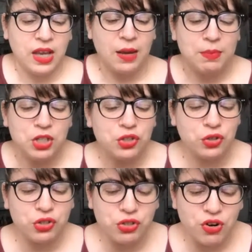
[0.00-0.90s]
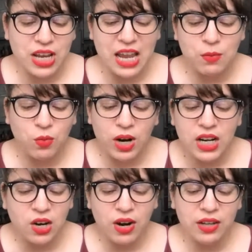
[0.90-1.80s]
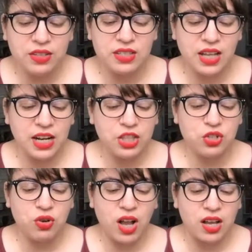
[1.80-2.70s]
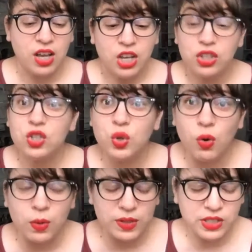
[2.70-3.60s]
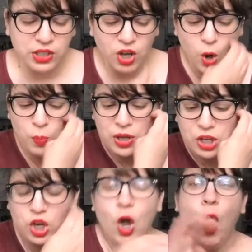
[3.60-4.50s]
Mr. Sir came running around the side of the truck. The door was still open.